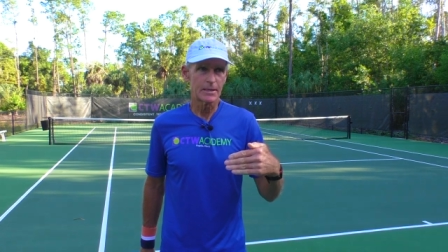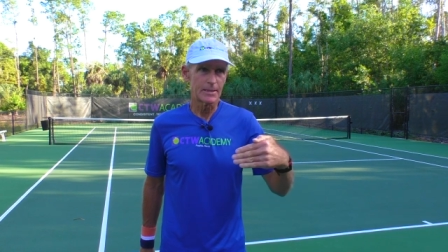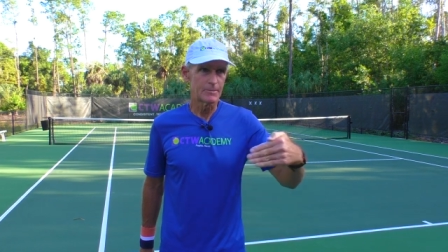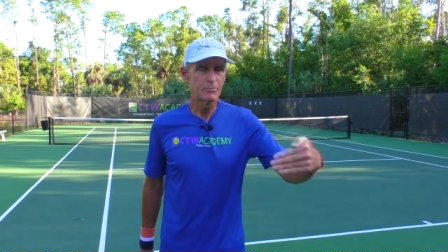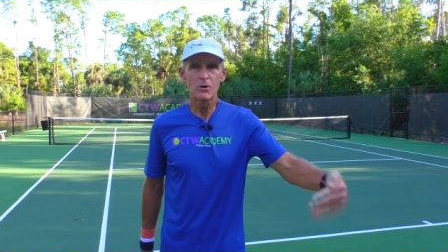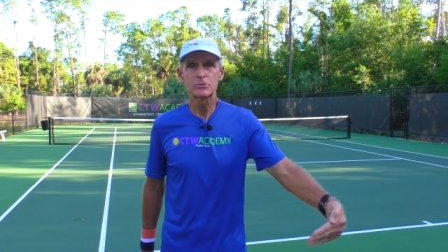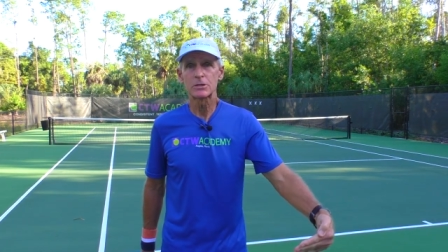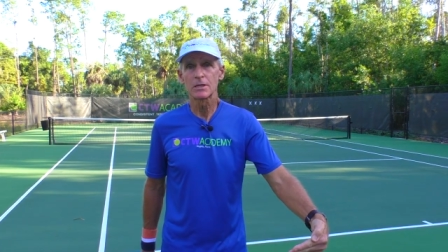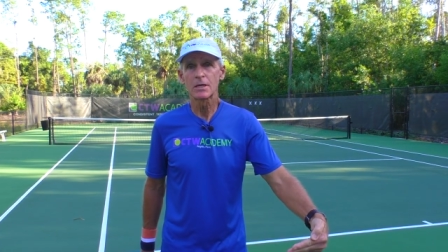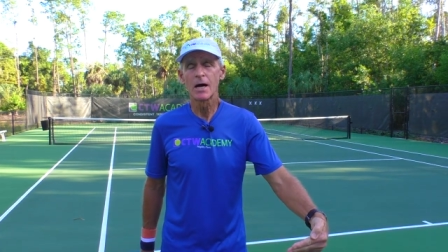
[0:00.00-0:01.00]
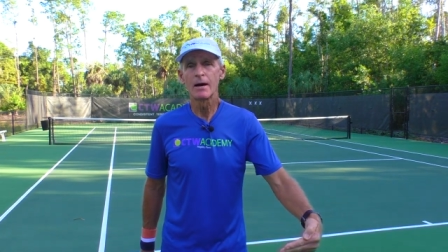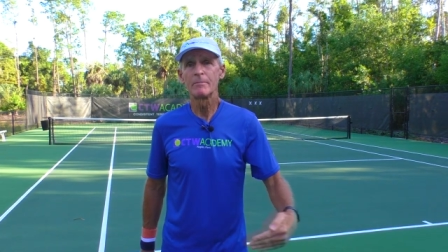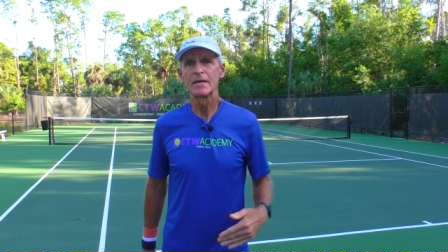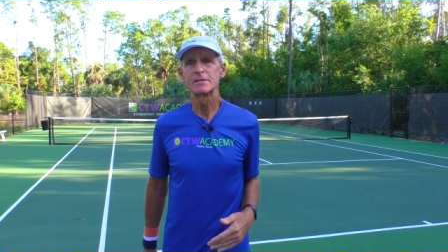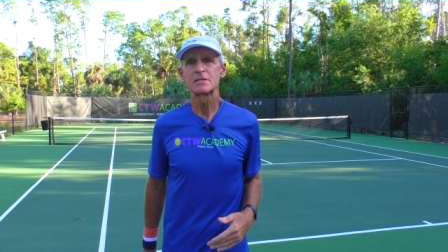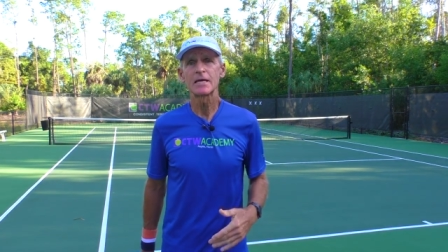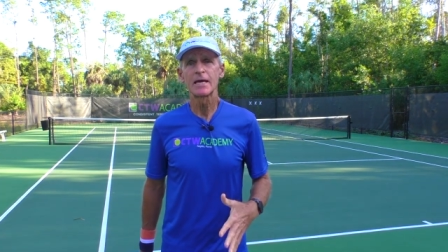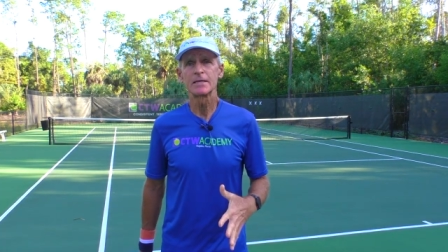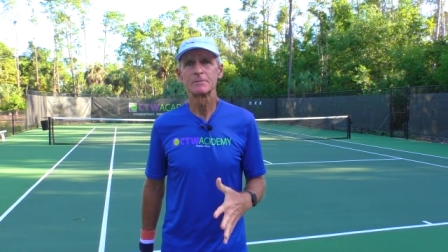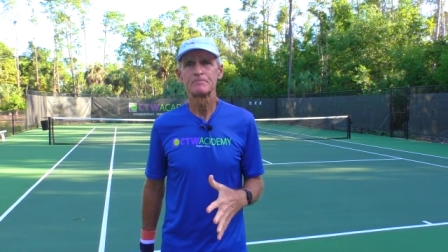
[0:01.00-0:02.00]
uh, posted a comment
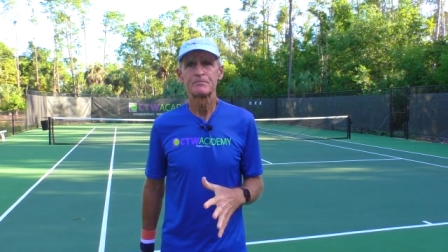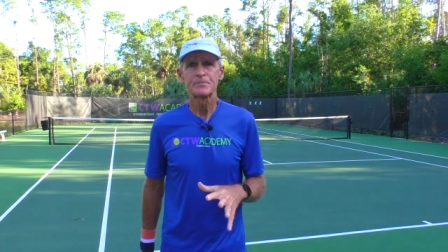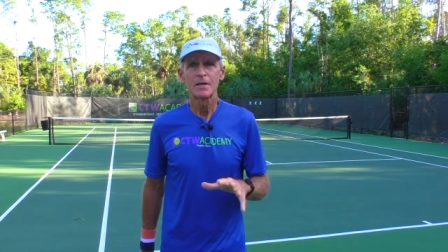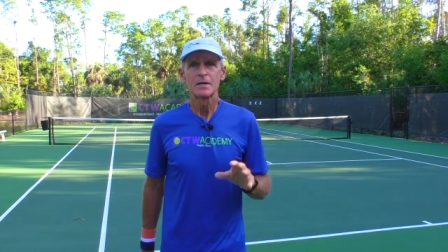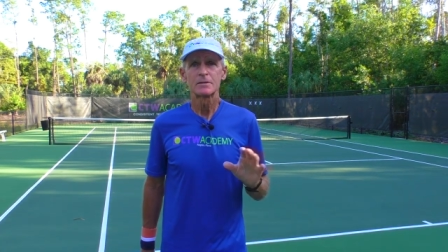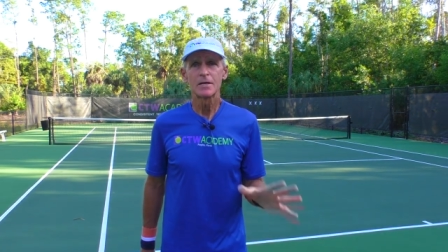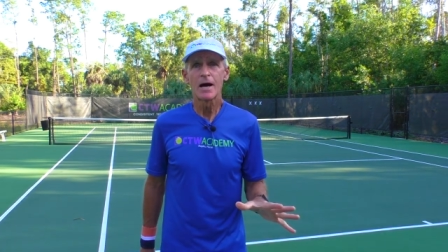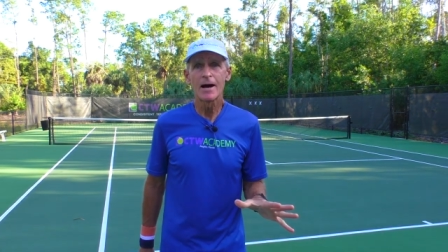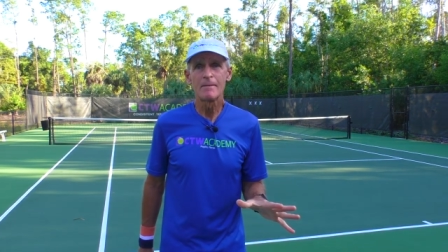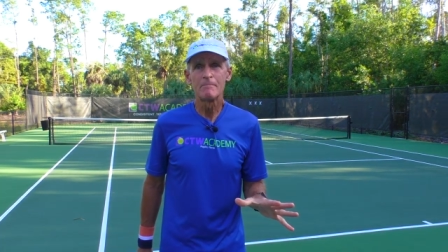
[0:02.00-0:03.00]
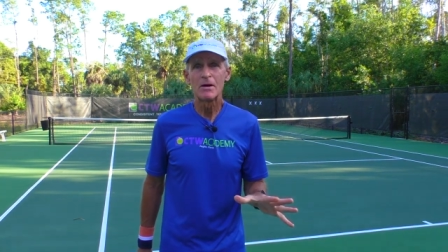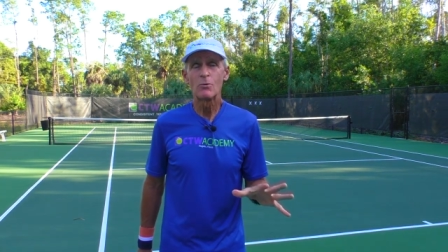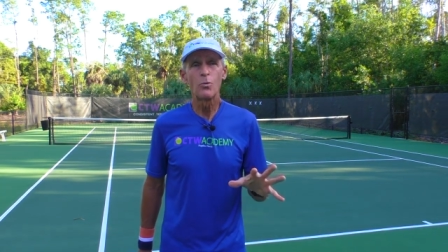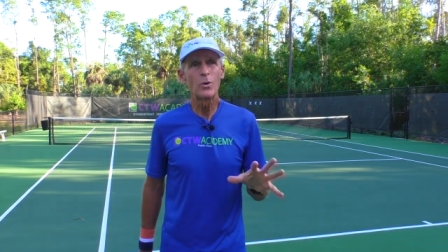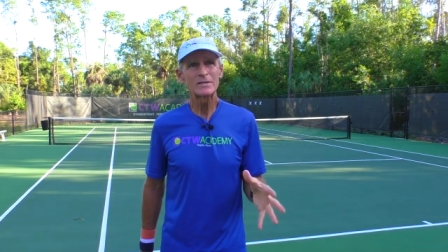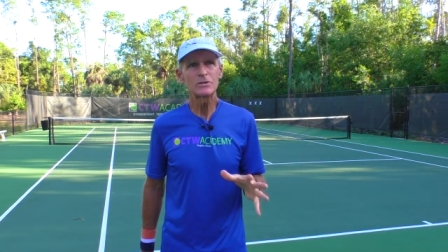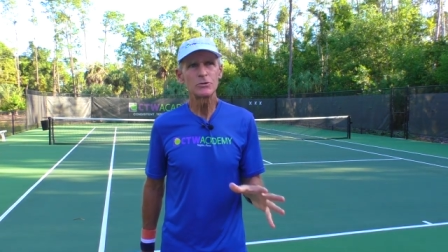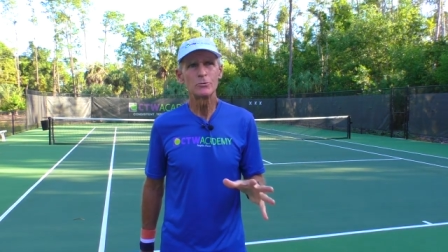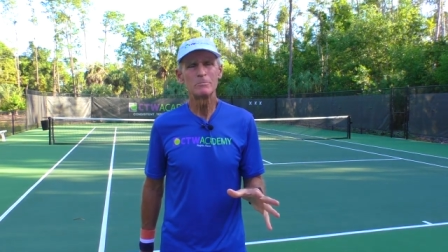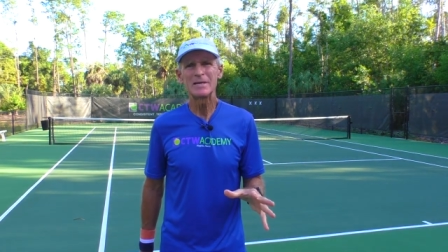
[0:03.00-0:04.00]
saying, Tom, what do
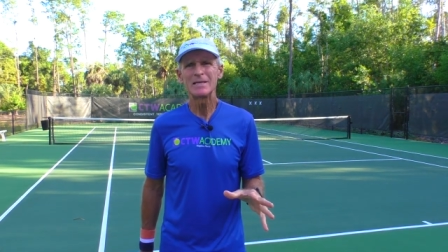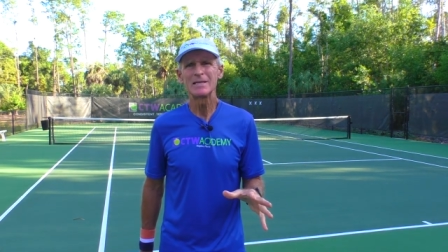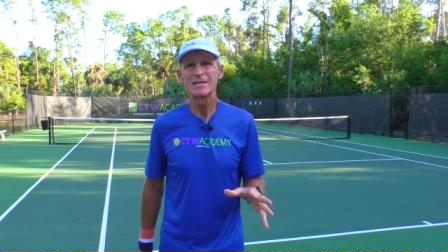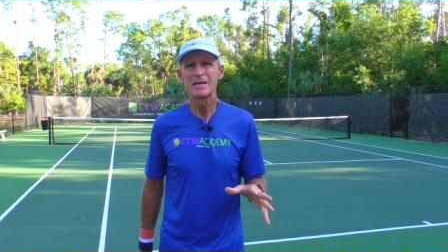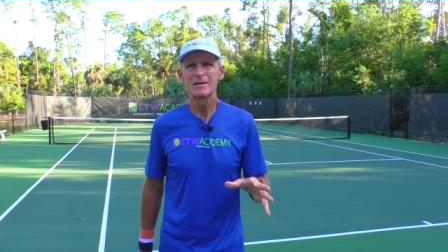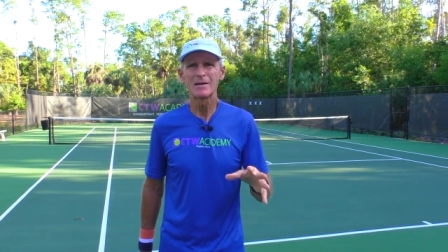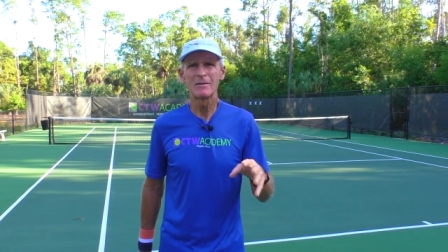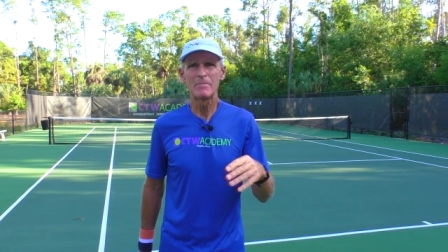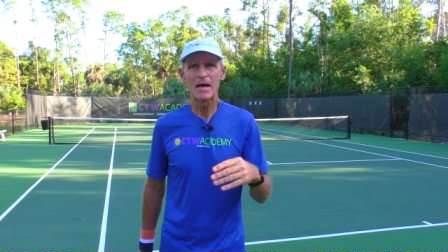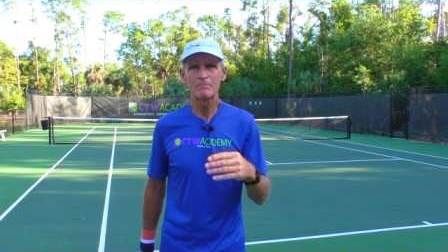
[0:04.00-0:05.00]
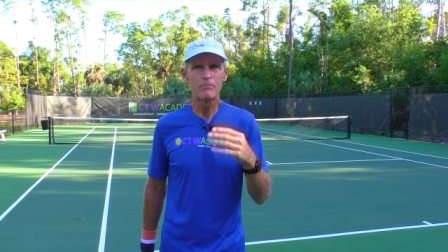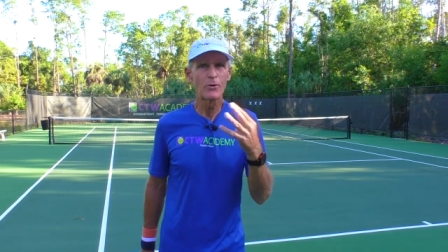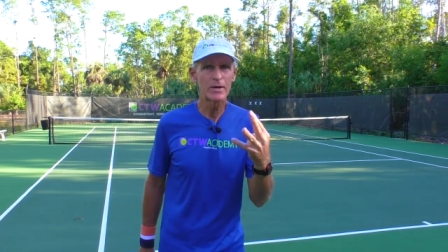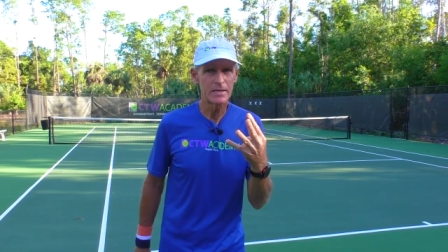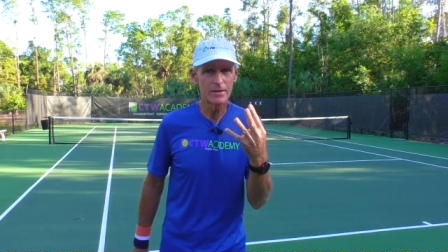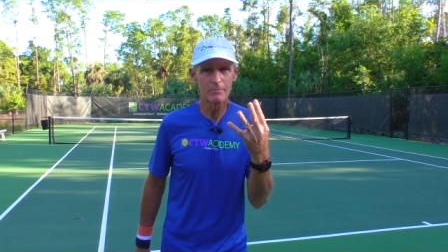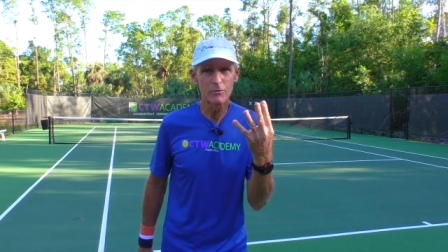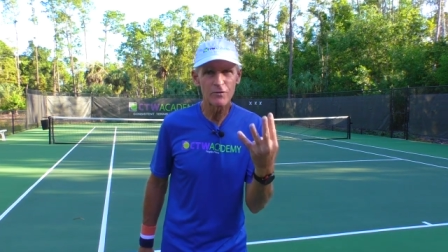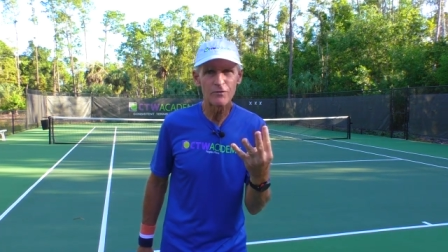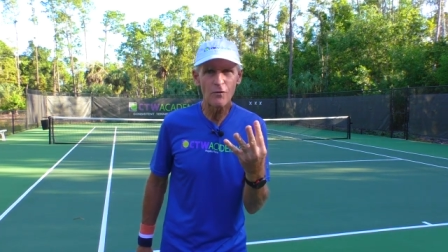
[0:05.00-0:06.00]
you mean about point
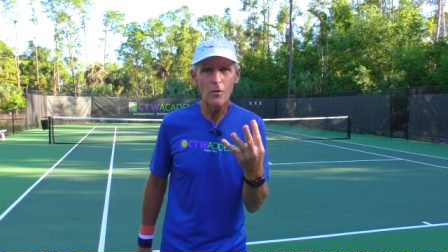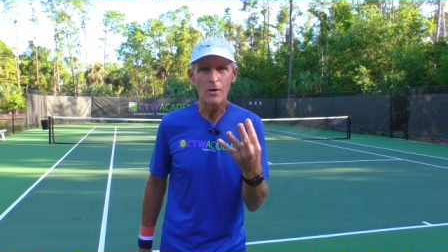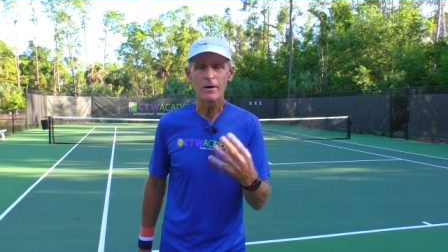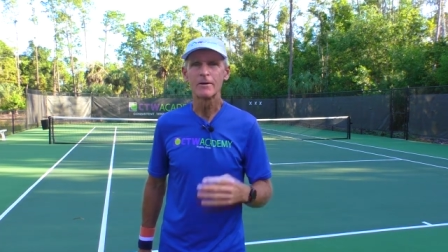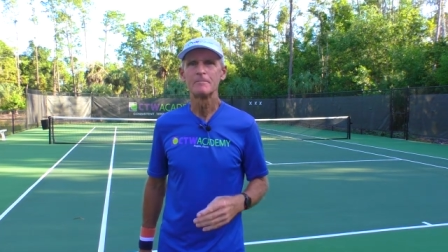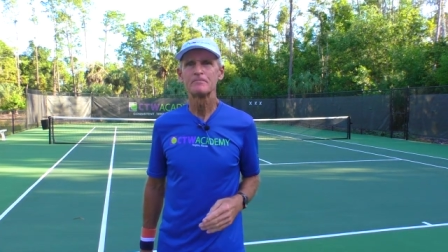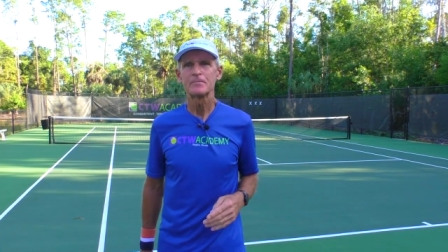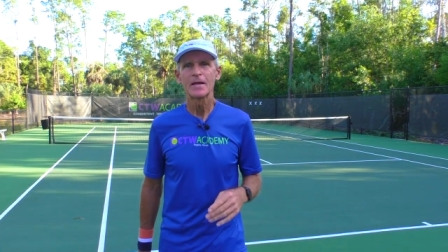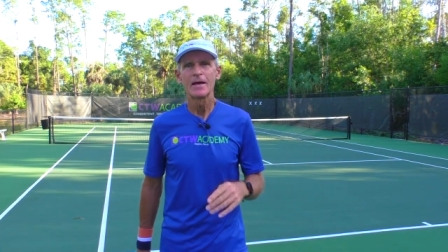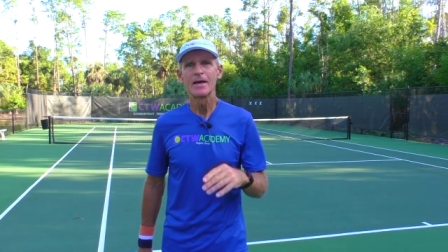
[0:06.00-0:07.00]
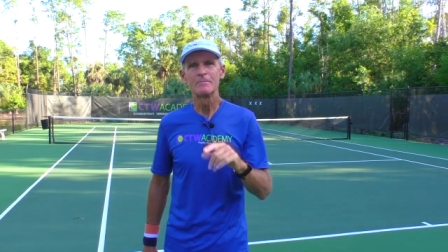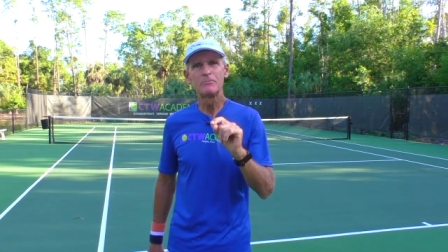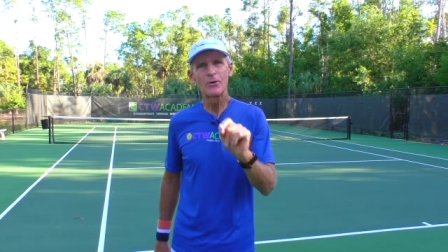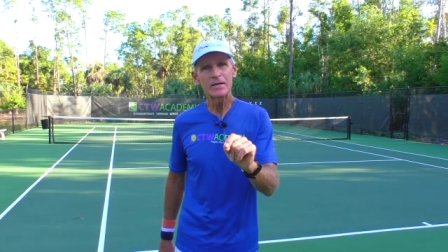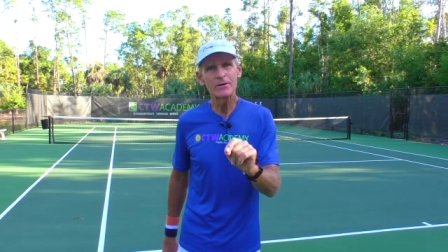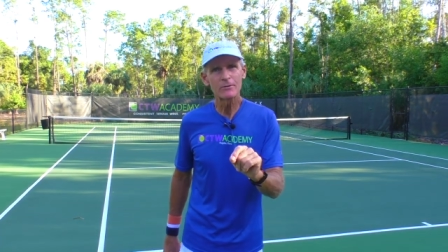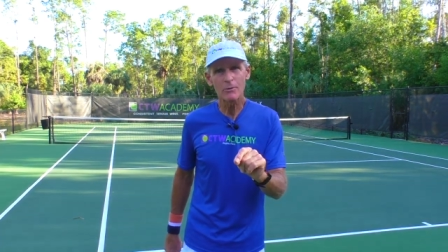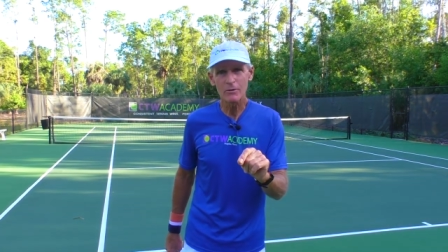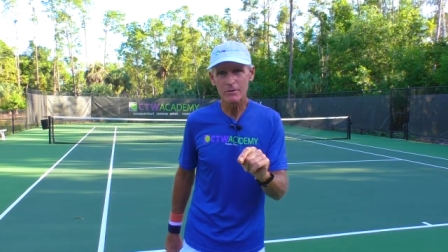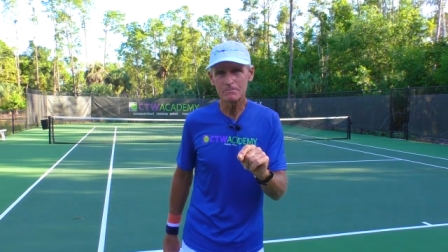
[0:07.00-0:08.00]
number four? And point number,